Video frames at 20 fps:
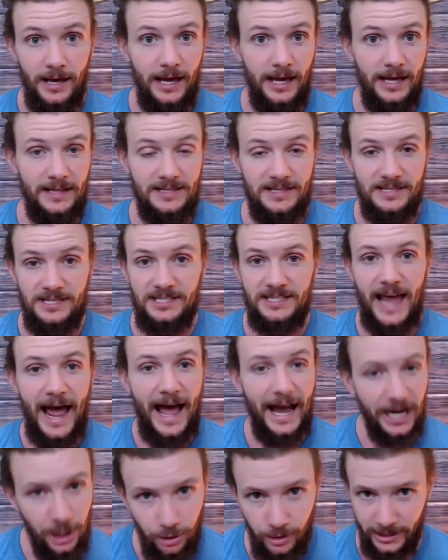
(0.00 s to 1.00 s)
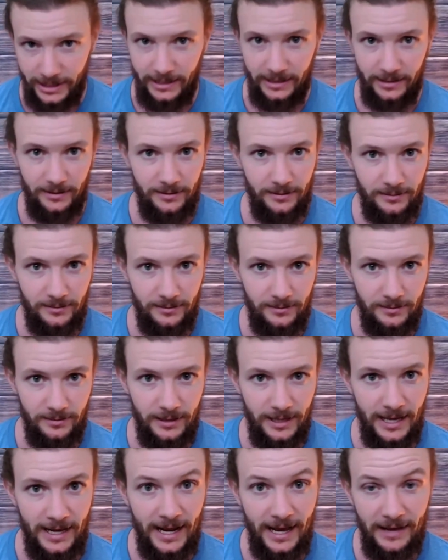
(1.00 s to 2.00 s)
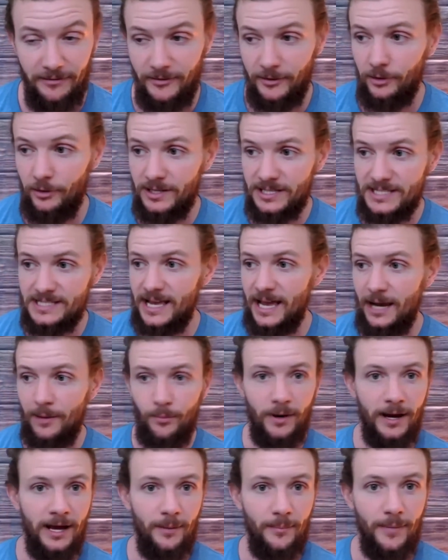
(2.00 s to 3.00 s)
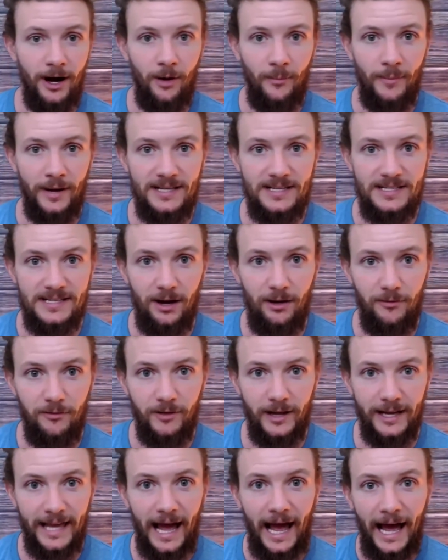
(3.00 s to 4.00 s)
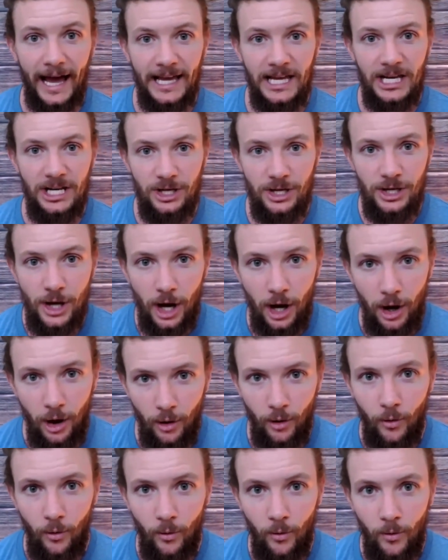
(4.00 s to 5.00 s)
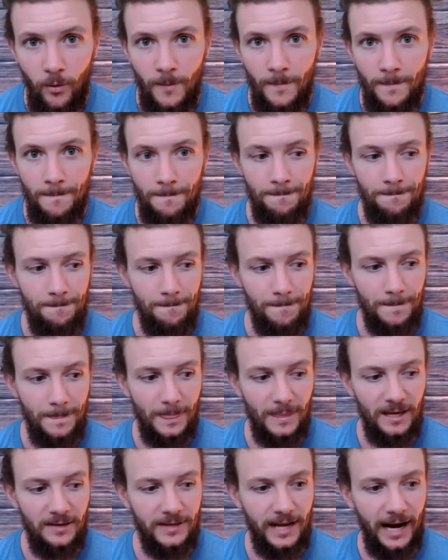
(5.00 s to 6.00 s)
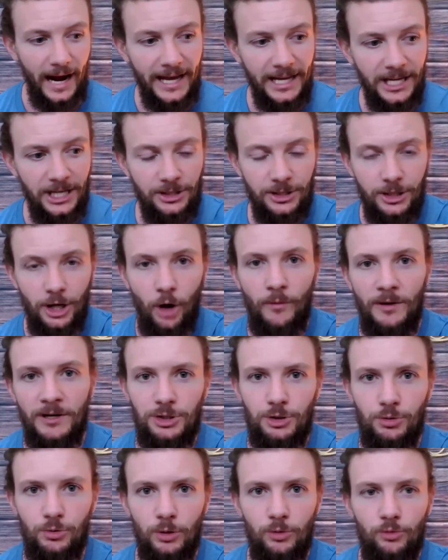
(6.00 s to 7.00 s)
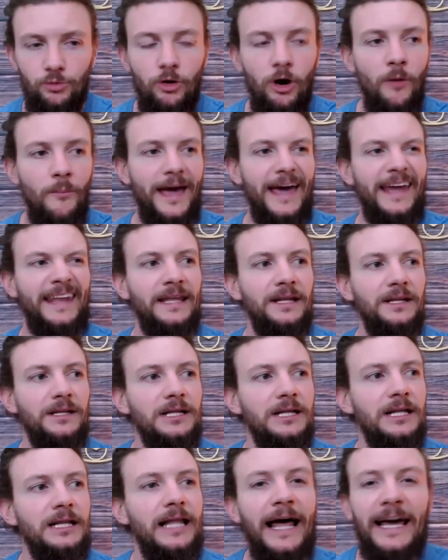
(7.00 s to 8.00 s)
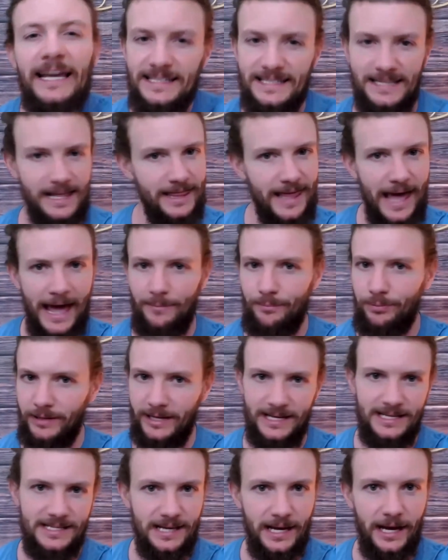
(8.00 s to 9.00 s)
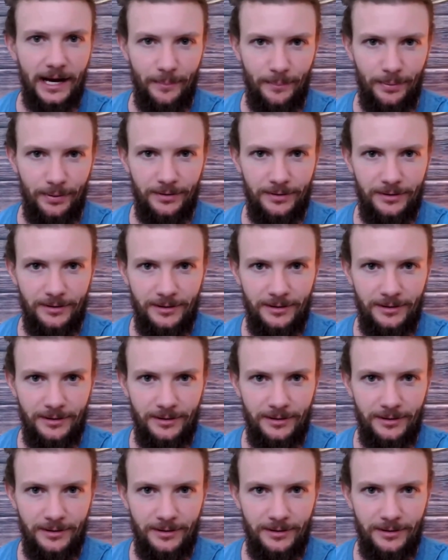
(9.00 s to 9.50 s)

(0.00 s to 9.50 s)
it's staggering. And I feel the same way about myself. Like, I know that I can go into a room and light that place up